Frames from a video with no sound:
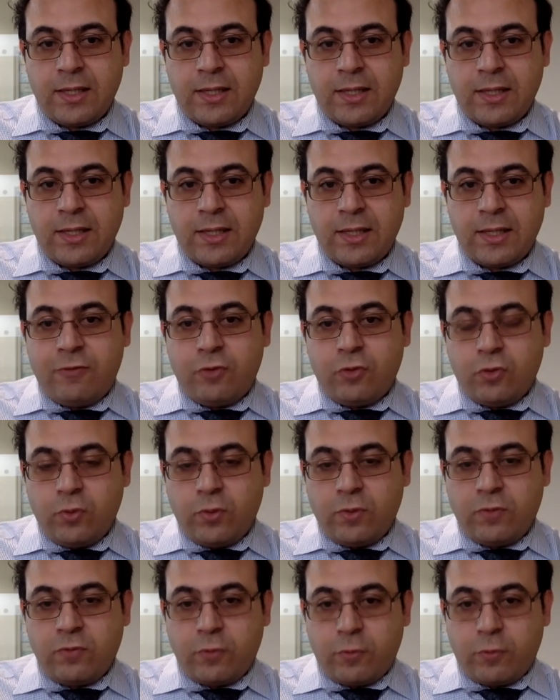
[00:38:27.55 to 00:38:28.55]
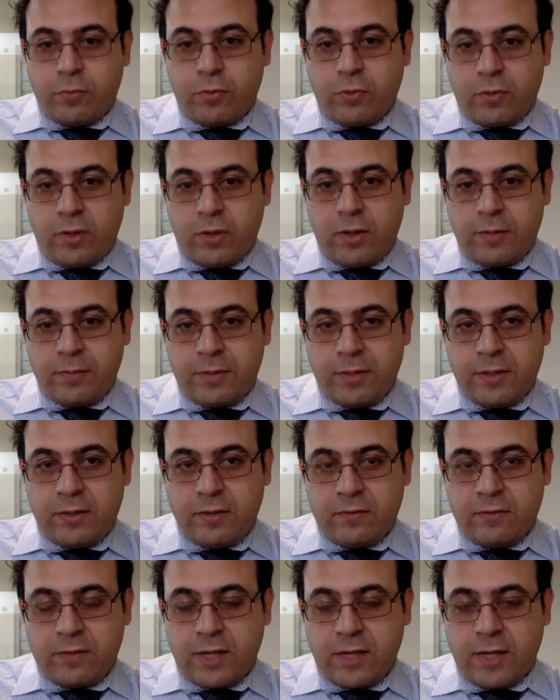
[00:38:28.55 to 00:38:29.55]
And if you do it for a prolonged period
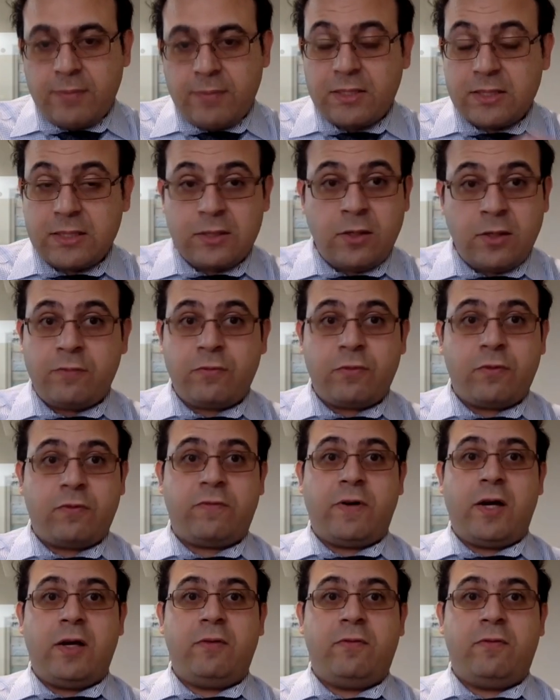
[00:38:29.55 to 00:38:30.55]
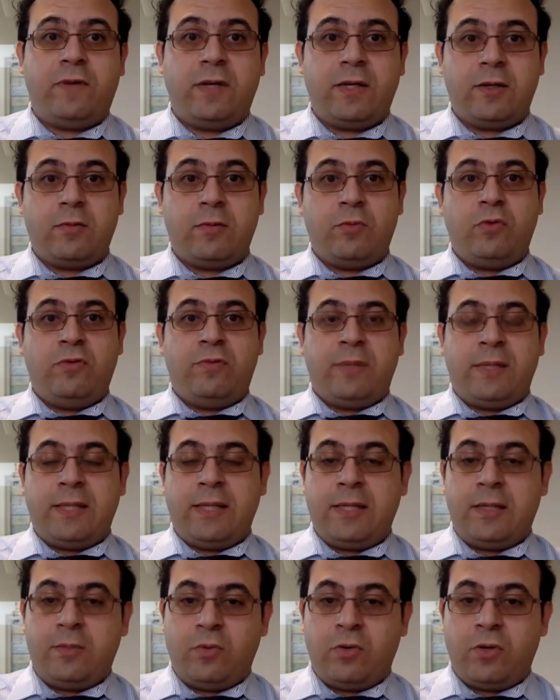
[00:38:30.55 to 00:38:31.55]
of time, this is not for fine finger movement
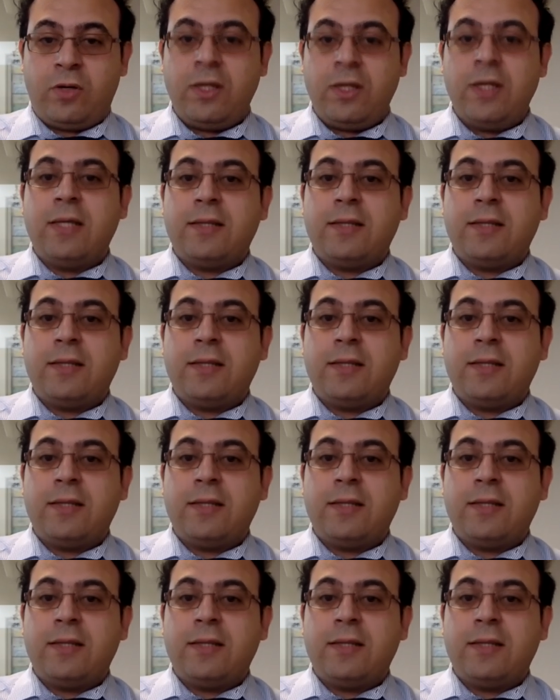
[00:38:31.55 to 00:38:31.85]
anymore.